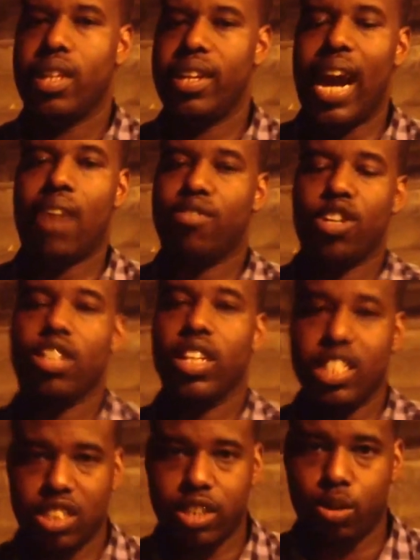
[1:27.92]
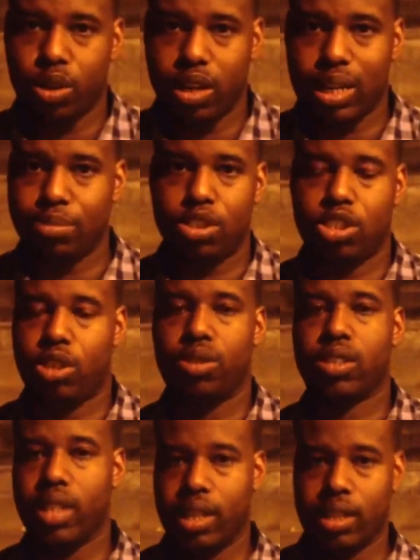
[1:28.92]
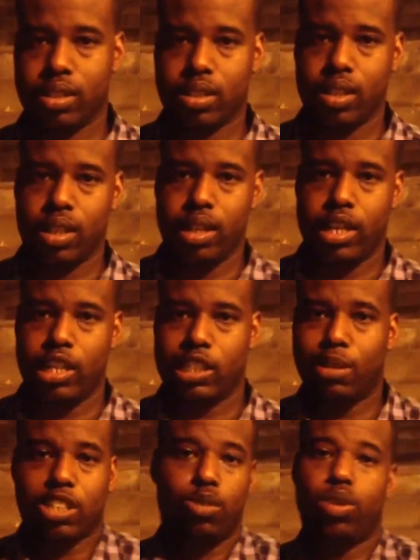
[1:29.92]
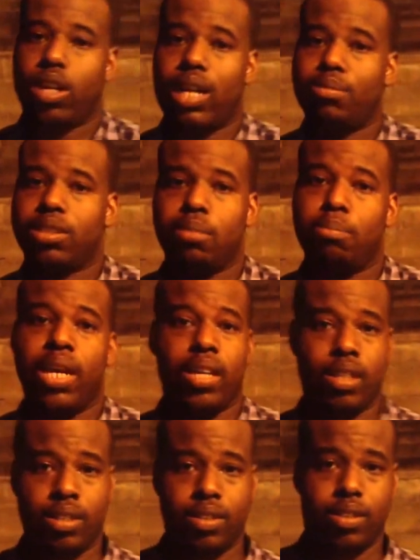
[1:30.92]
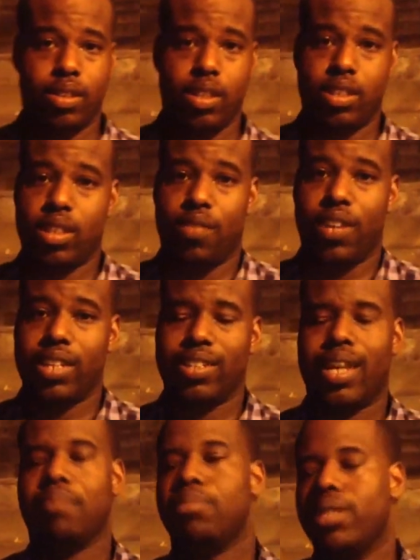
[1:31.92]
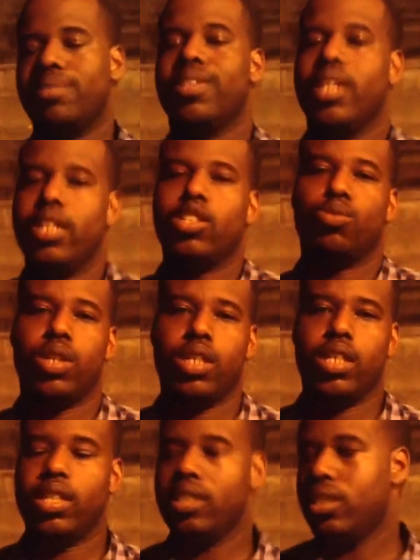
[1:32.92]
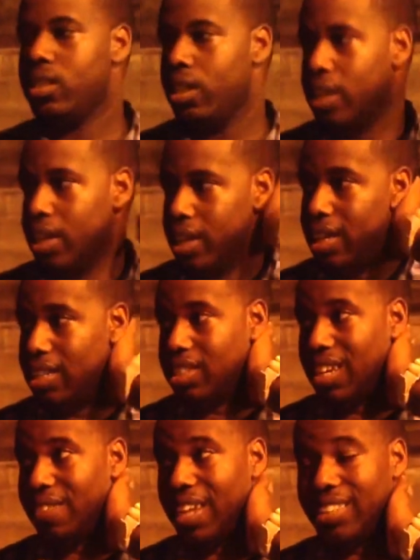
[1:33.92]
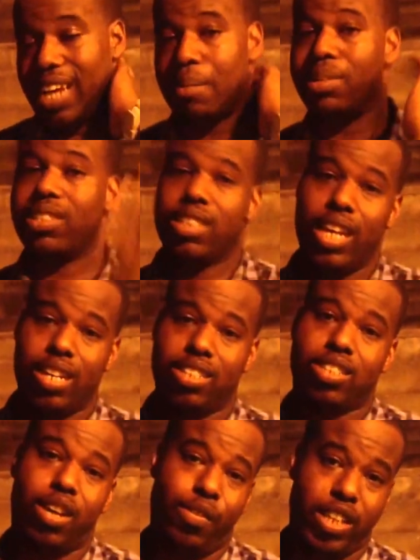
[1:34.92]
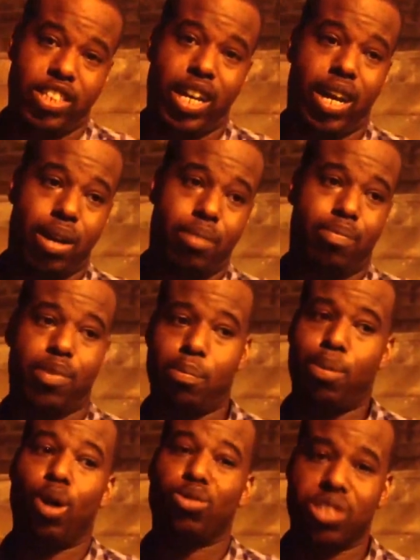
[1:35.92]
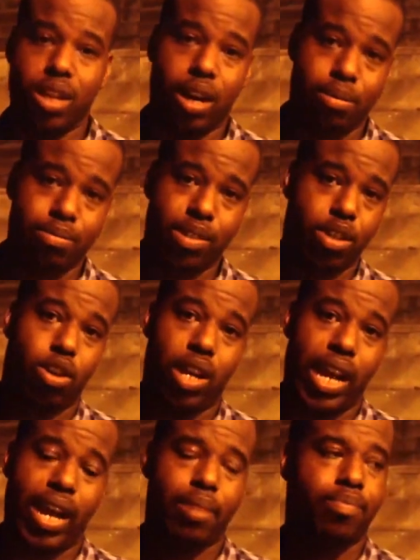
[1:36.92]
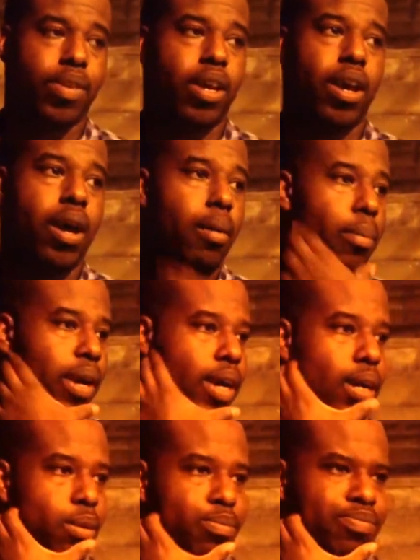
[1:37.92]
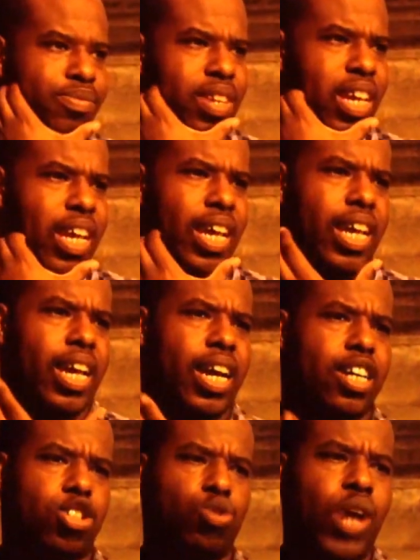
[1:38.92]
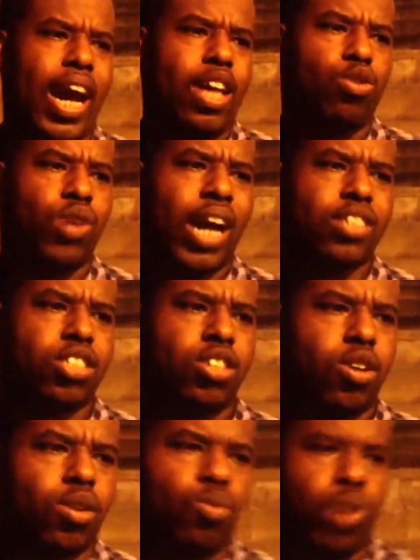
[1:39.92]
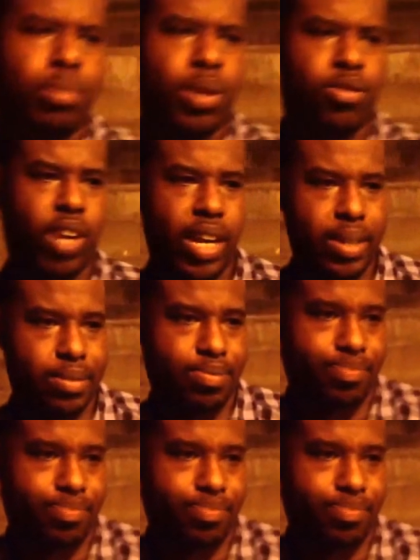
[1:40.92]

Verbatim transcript: not realistic when it comes to certain things, especially when it comes to men and stuff like that. But it is what it is and stuff like that. I be seeing the stuff that y'all post up and all that. But um, cause you got you got certain women, right?